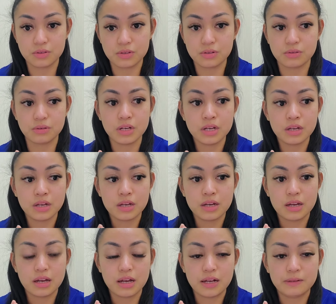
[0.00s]
So
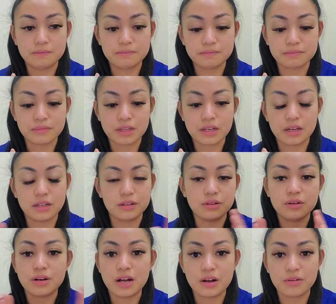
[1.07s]
I don't
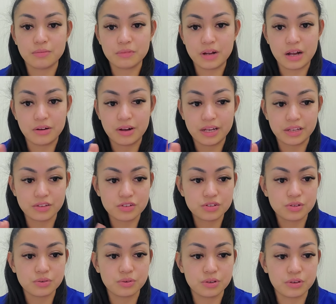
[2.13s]
know how I can
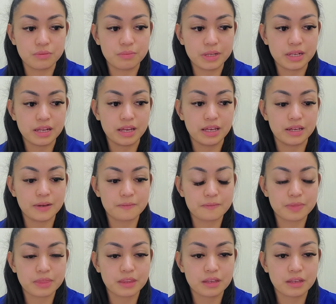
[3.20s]
show you, but like